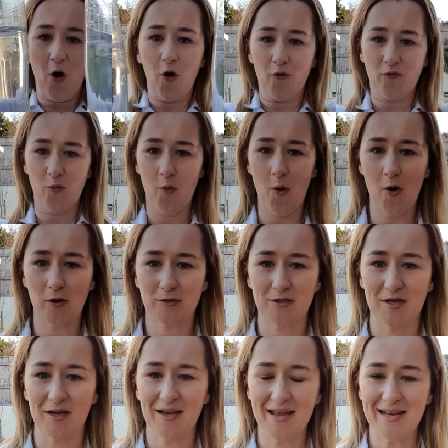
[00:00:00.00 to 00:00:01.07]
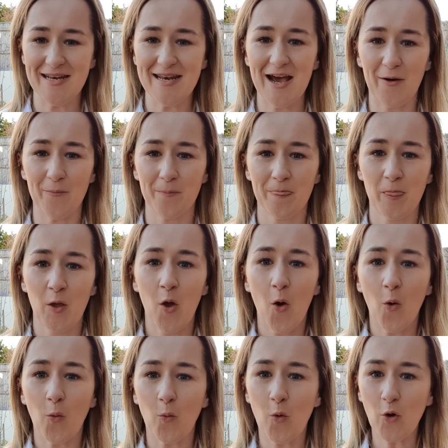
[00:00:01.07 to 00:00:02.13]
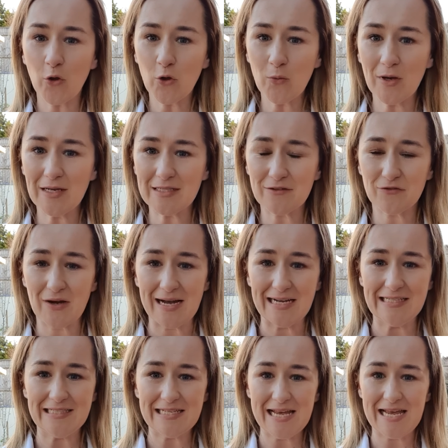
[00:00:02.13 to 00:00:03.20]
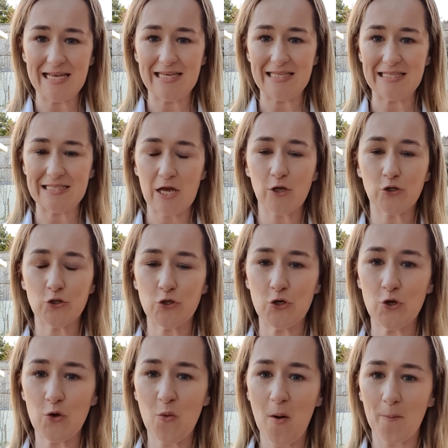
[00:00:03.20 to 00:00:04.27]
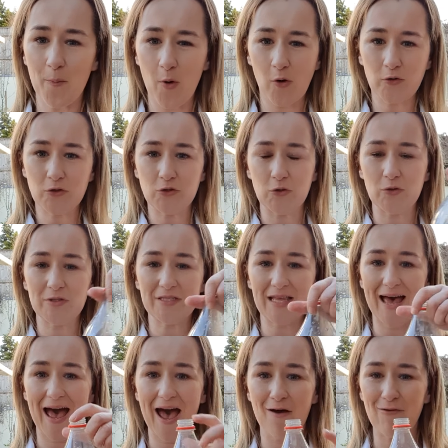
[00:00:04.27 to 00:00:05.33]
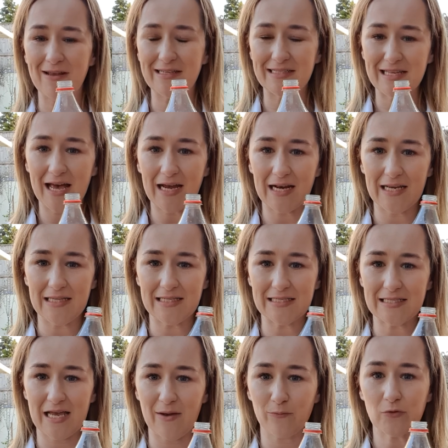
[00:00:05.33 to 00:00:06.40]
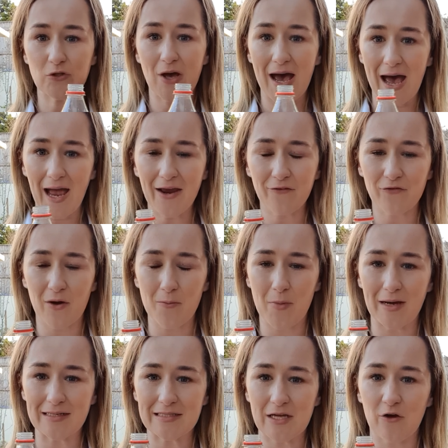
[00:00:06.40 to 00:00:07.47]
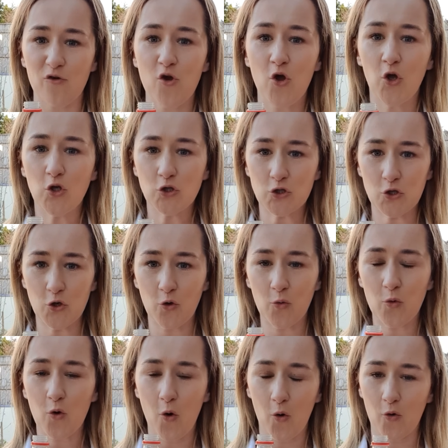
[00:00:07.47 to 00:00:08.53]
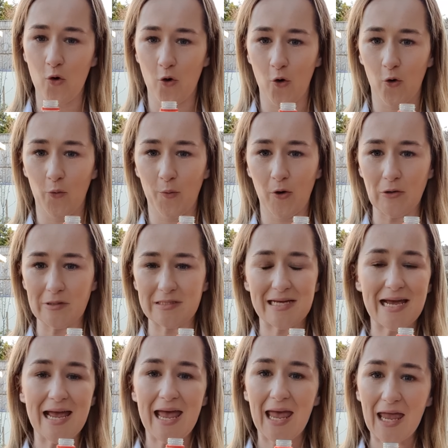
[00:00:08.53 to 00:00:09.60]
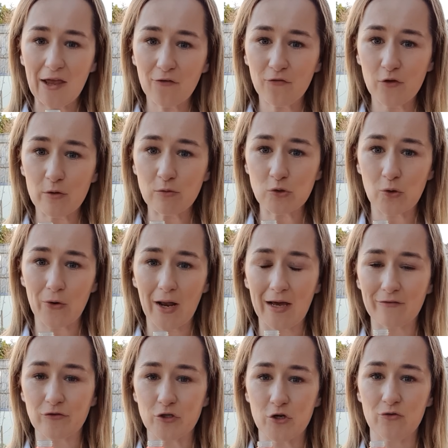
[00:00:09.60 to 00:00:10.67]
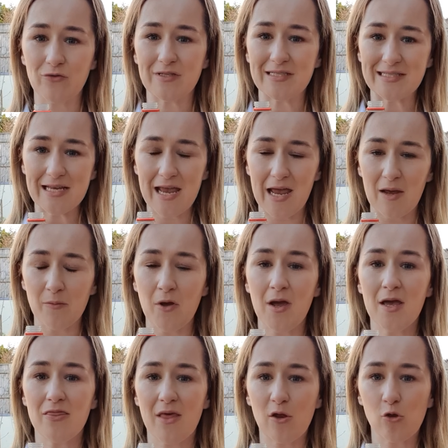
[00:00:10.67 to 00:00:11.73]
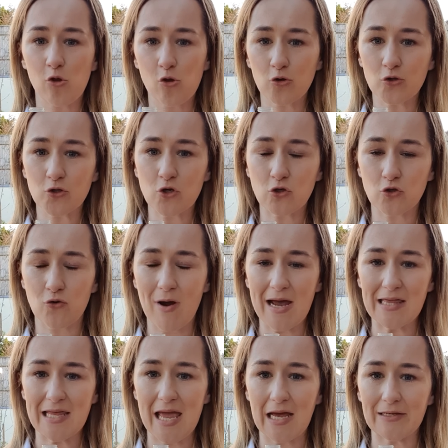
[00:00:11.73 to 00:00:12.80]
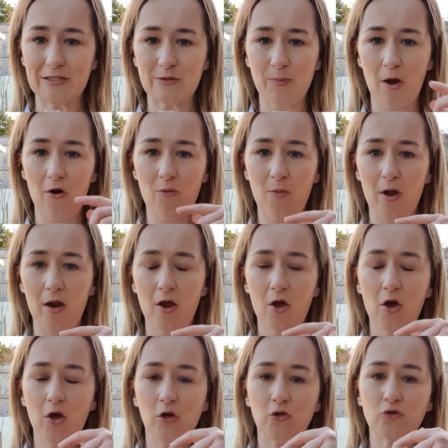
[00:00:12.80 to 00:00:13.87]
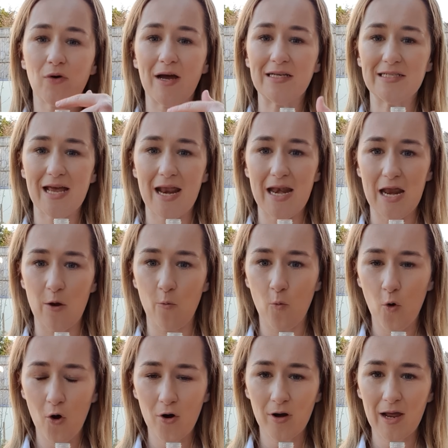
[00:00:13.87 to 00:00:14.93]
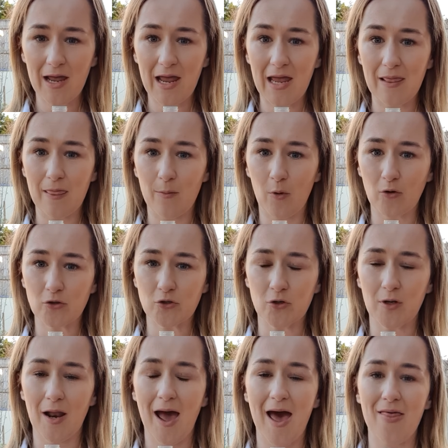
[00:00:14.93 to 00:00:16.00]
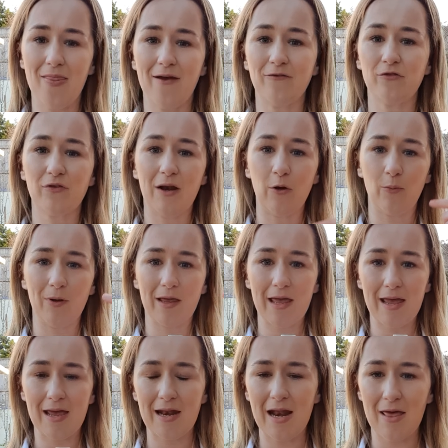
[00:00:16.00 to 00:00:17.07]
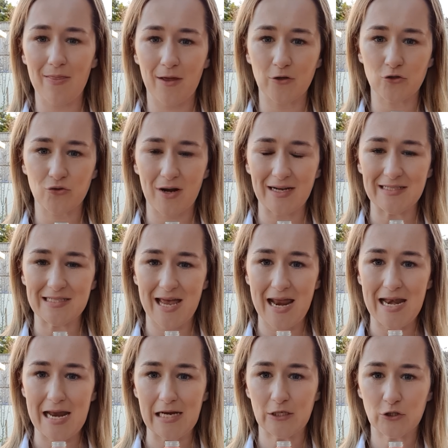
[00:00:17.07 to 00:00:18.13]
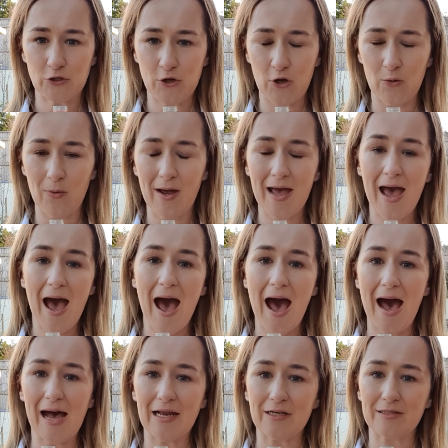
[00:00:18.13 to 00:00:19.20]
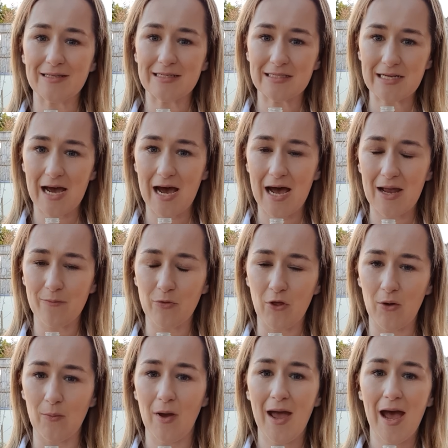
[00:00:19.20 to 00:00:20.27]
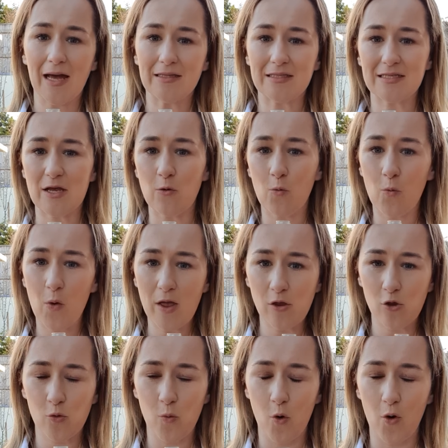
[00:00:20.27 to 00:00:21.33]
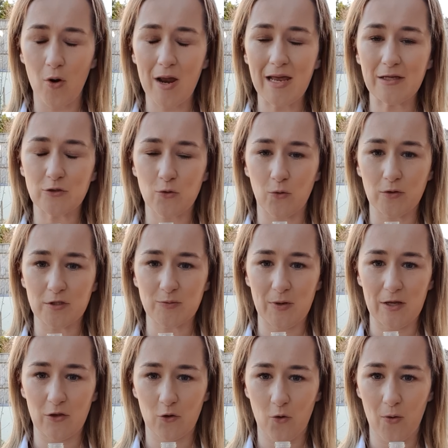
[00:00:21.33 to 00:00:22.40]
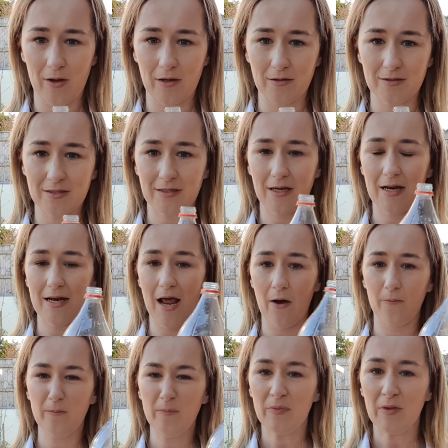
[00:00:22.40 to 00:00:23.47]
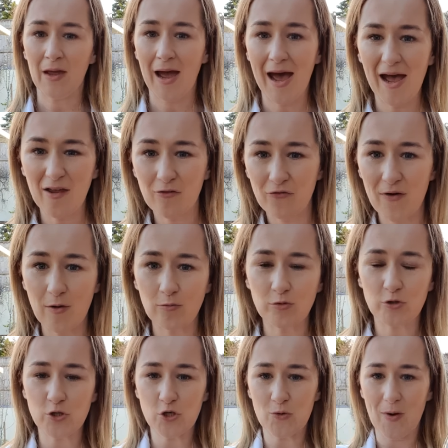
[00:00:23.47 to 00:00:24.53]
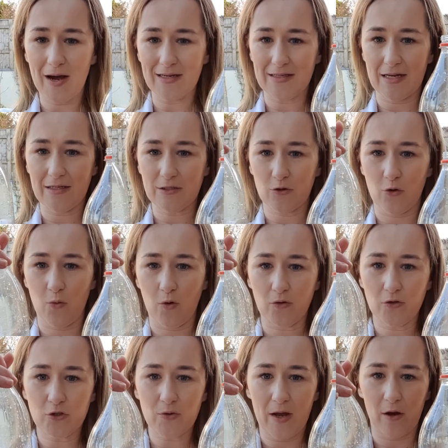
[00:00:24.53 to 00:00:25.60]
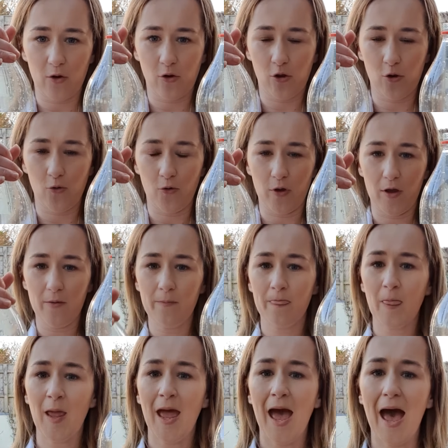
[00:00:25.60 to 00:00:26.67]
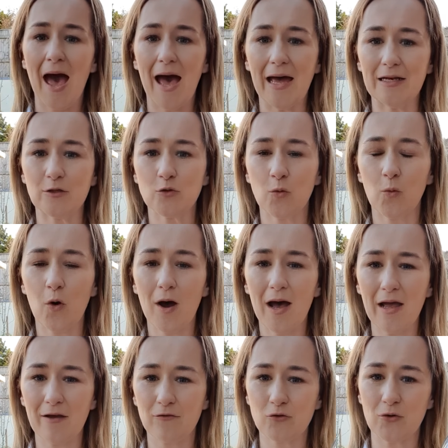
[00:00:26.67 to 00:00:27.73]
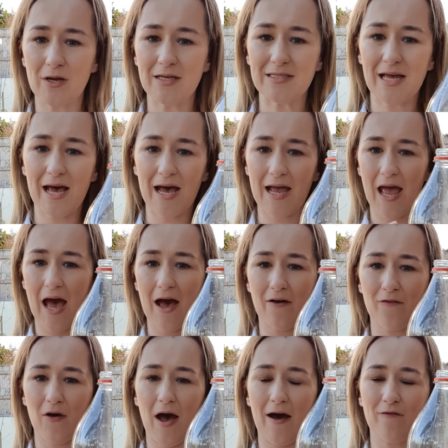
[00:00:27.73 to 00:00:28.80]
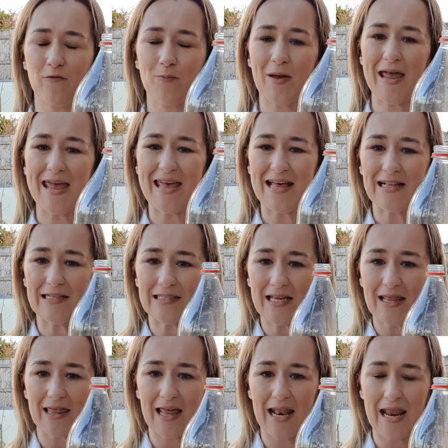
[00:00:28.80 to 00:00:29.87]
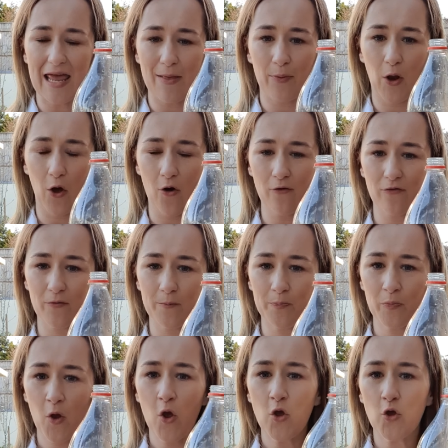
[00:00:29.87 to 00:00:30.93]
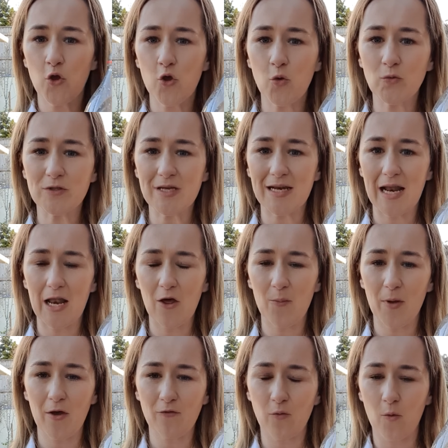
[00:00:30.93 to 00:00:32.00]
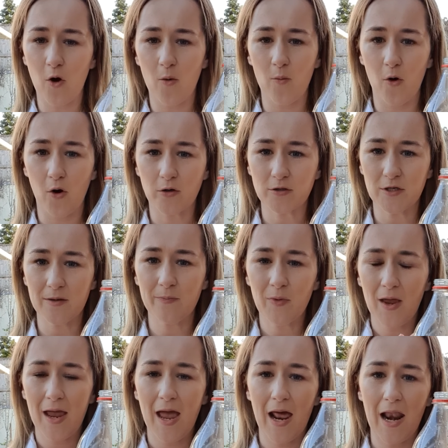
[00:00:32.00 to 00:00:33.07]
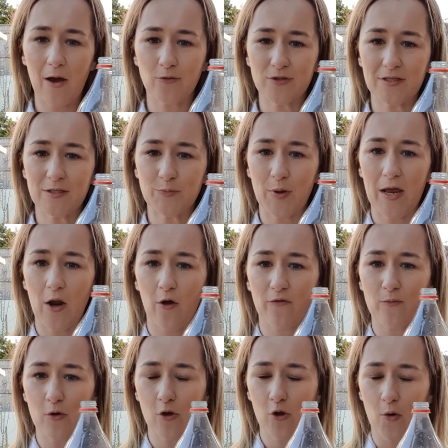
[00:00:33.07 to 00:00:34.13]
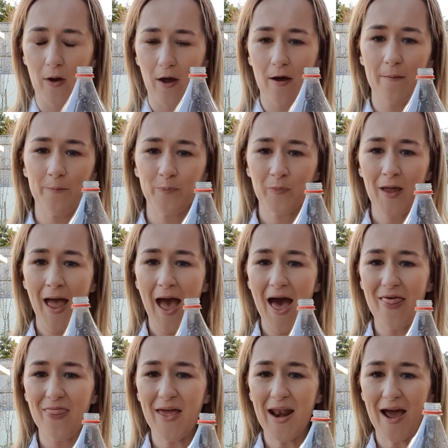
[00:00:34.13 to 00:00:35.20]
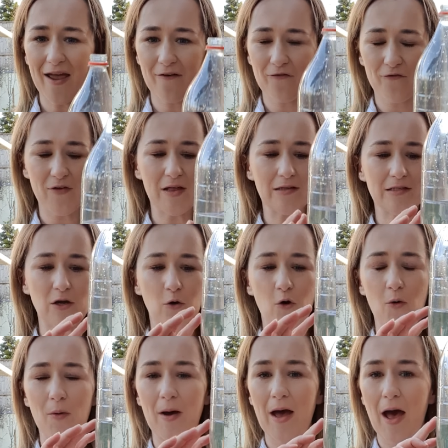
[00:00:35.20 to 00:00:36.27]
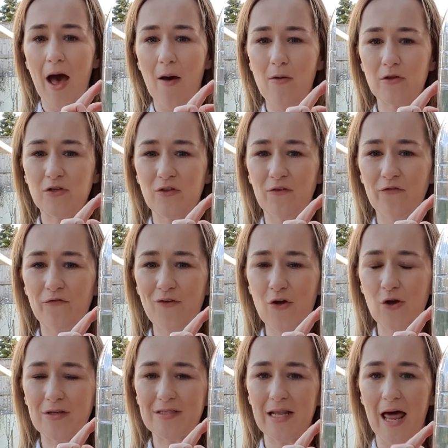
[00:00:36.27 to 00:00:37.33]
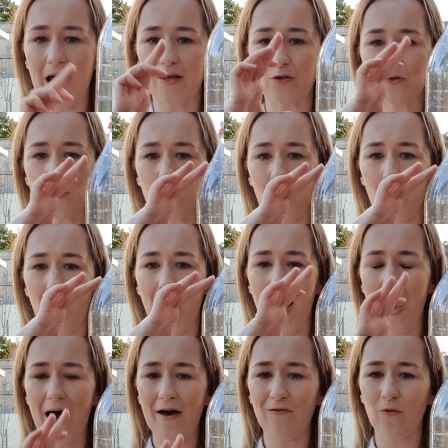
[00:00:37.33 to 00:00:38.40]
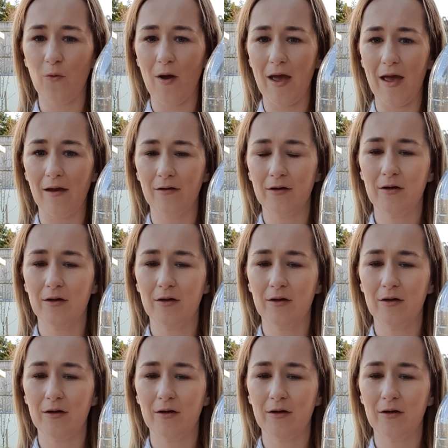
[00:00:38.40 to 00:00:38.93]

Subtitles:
of water. Now, what you need to find is 2 bottles that are exactly the same. So I found myself 2 Coca-Cola bottles. If you don't have 2 the same, then just try the experiment. Try technique 1 in the bottle and then fill it up again, and then try technique 2 and time them and see which one is going to be the quickest. Now, I found 2 identical ones so I could show you, and what I have done is I have peeled the label off using a little bit of warm water. It allows it to peel off much quicker, and then I have filled it up to the first line, so about halfway